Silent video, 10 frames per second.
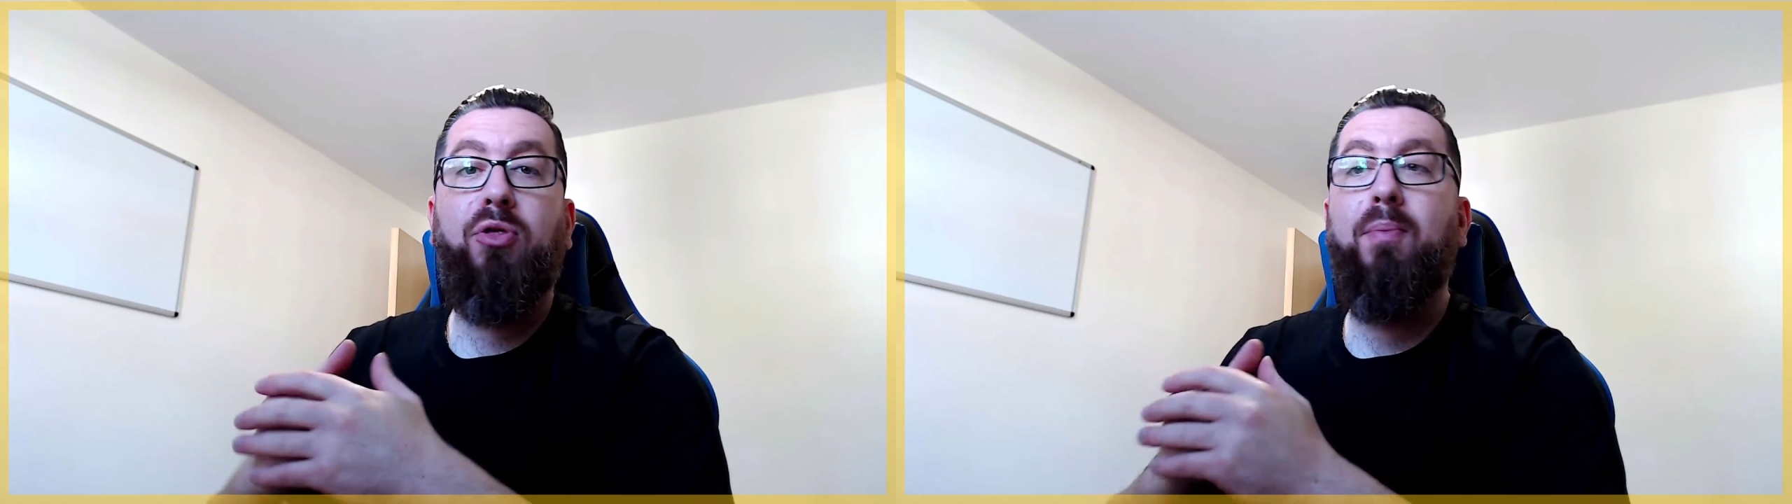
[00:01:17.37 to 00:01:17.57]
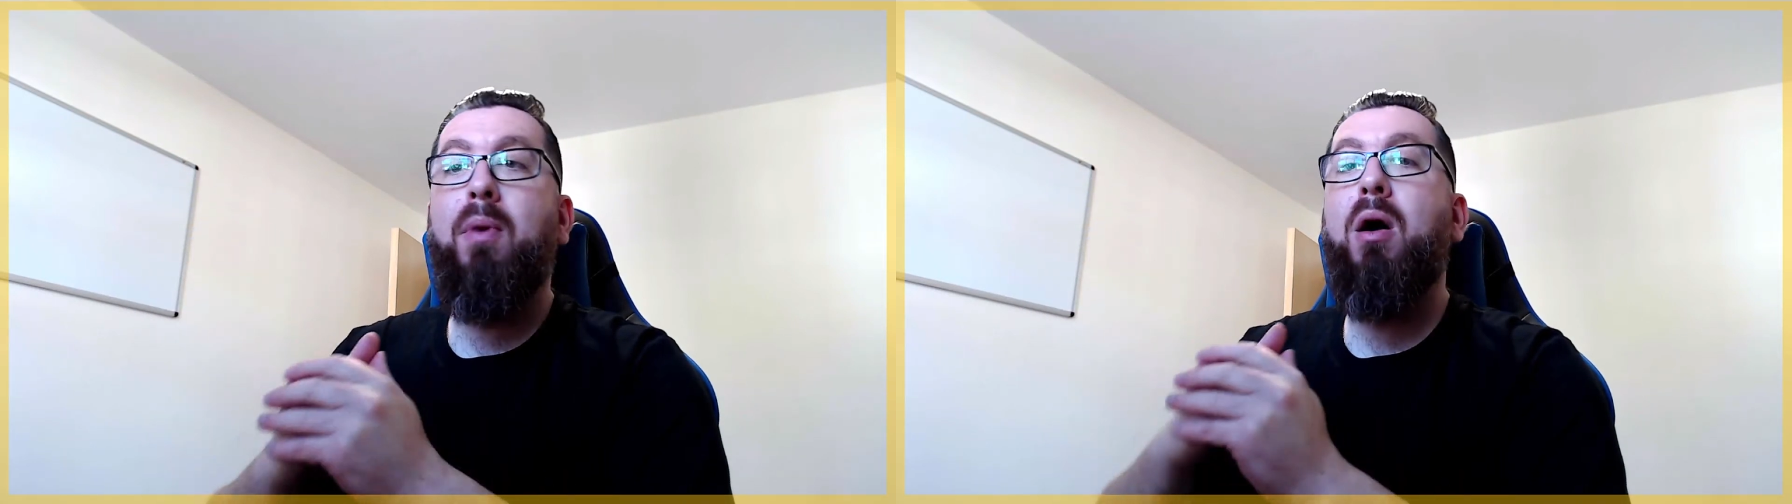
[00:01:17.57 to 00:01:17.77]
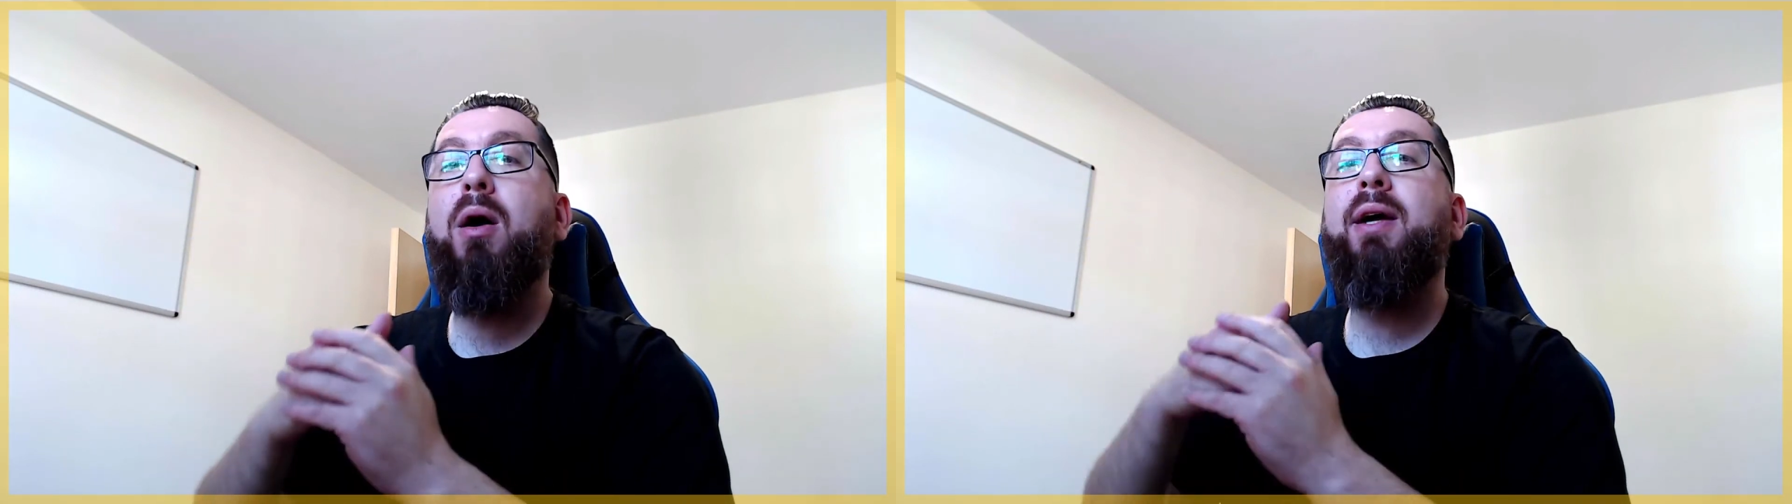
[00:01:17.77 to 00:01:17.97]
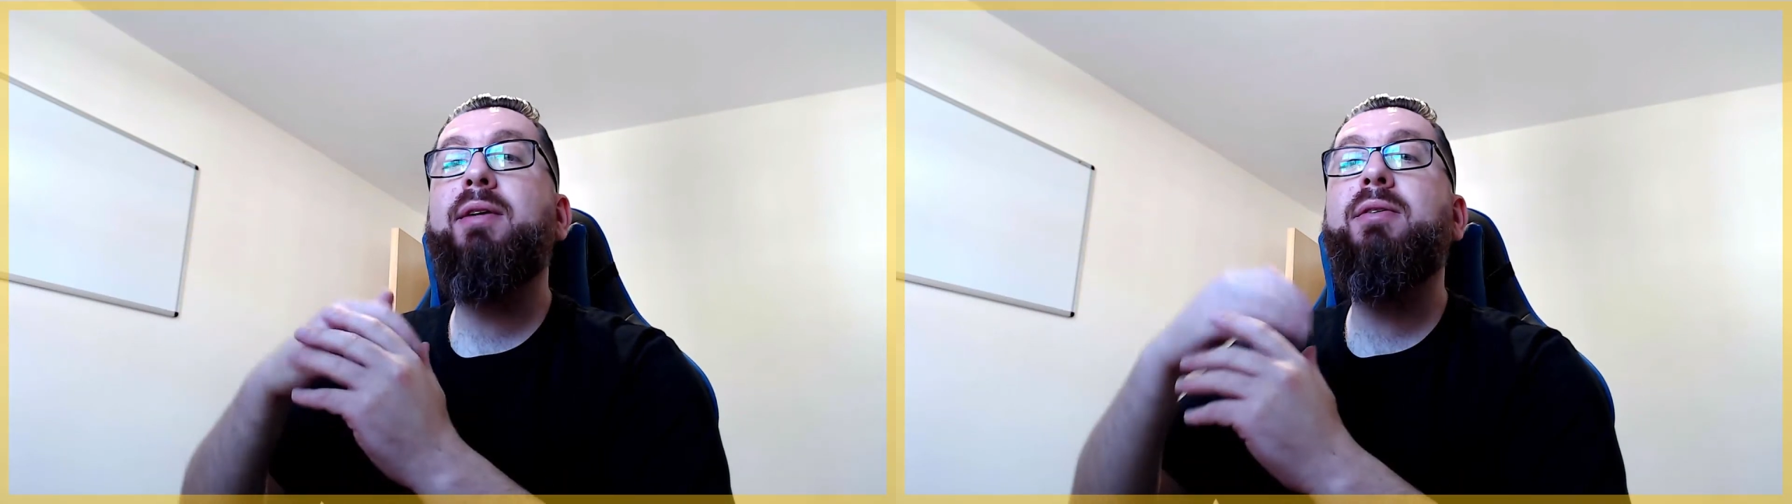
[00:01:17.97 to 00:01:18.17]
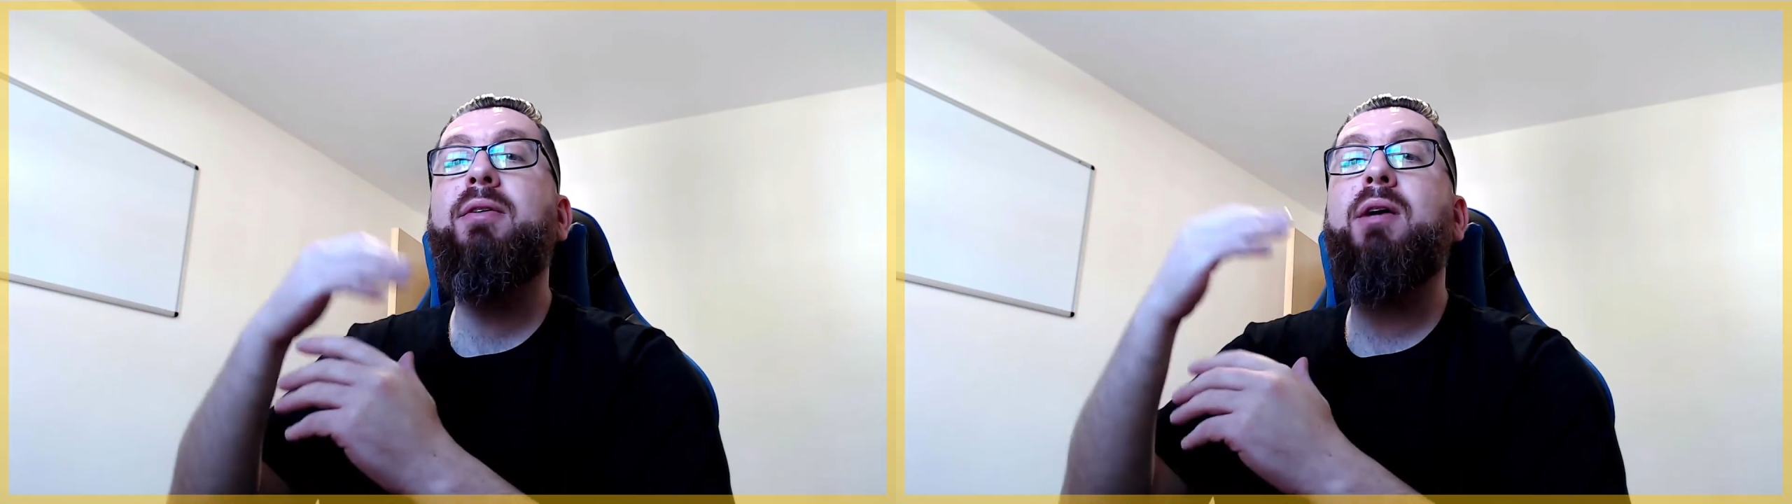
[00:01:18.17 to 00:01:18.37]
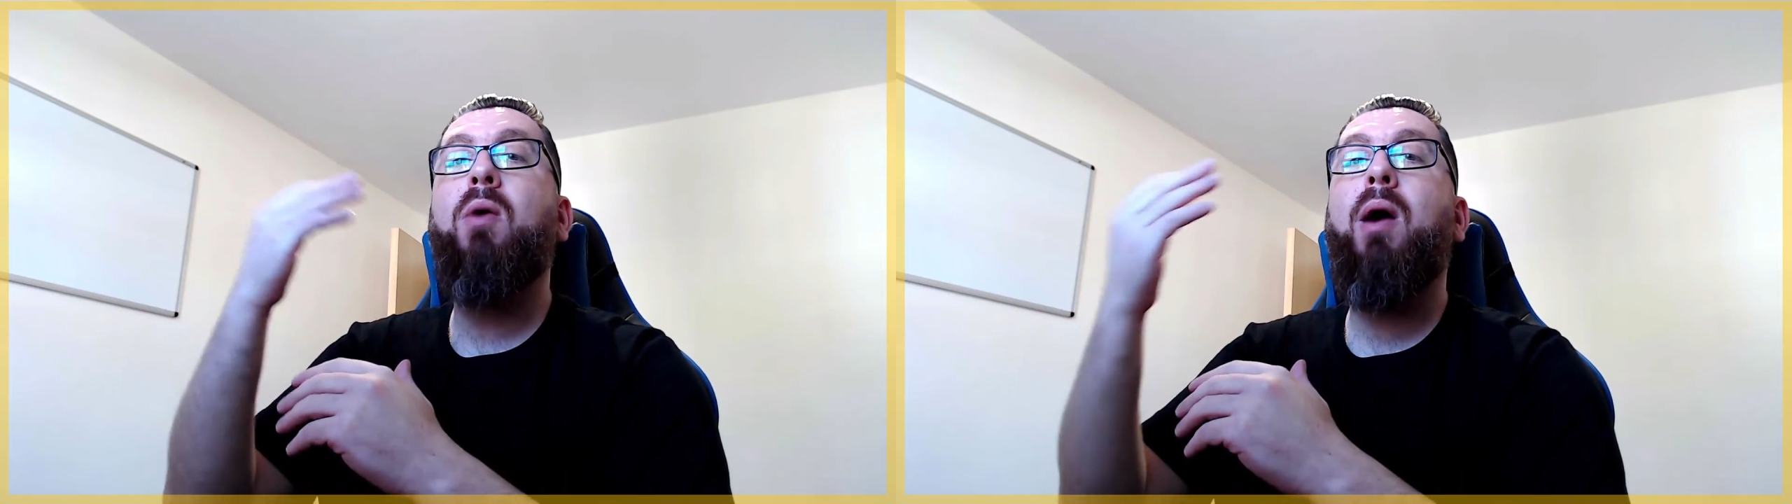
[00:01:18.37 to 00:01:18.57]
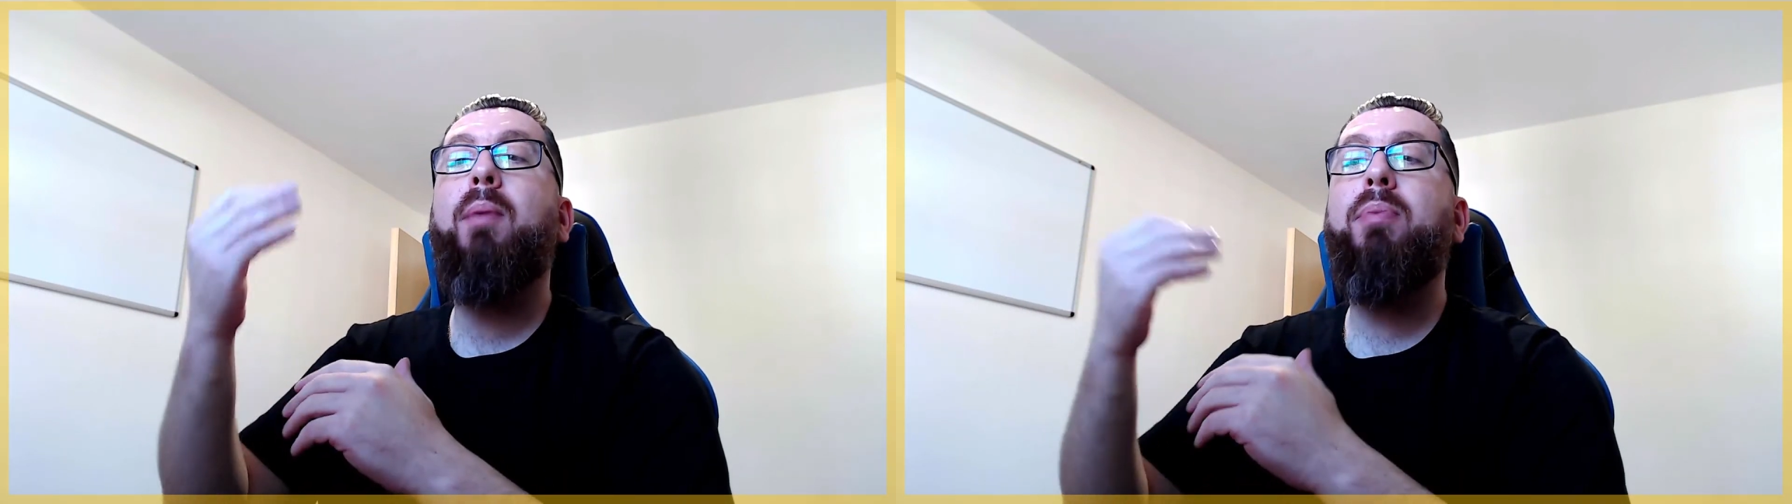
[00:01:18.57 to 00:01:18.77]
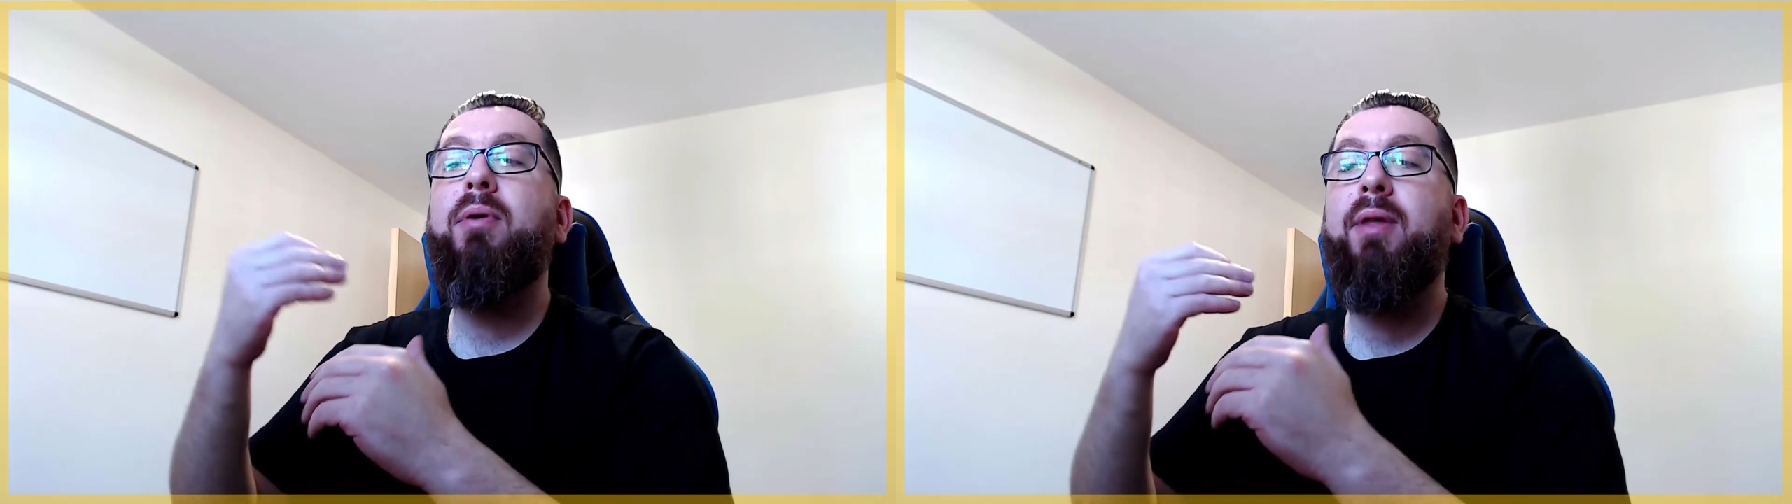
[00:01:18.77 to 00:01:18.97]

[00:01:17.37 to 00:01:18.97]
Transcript: The markets can go up,